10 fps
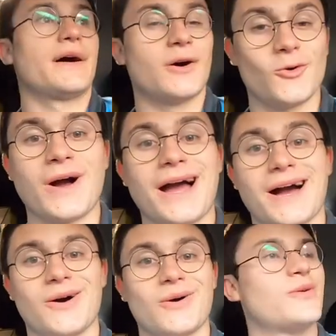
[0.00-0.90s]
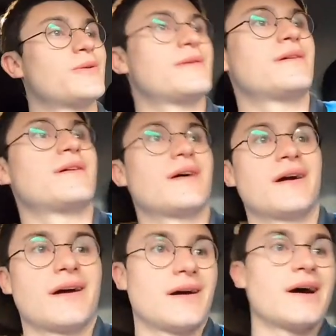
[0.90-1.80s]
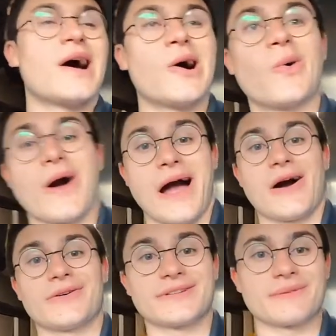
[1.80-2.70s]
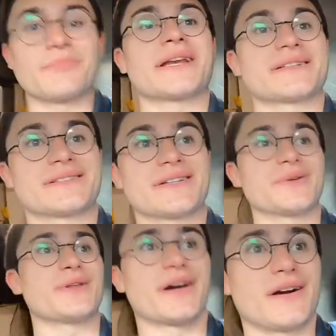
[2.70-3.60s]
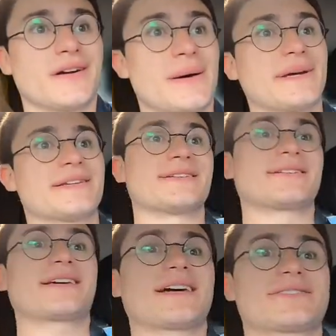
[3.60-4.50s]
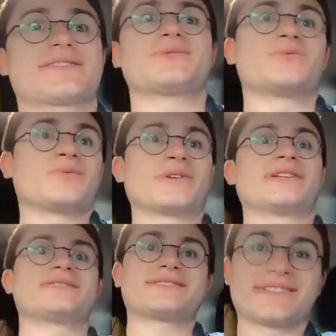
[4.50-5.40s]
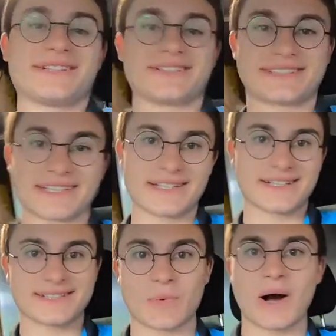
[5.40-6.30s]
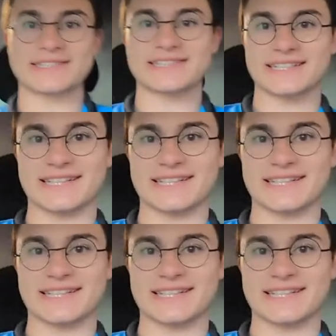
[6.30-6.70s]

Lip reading: Oh, wow. Oh, wow. Didn't mean to see you there. I mean, didn't catch you when you're watching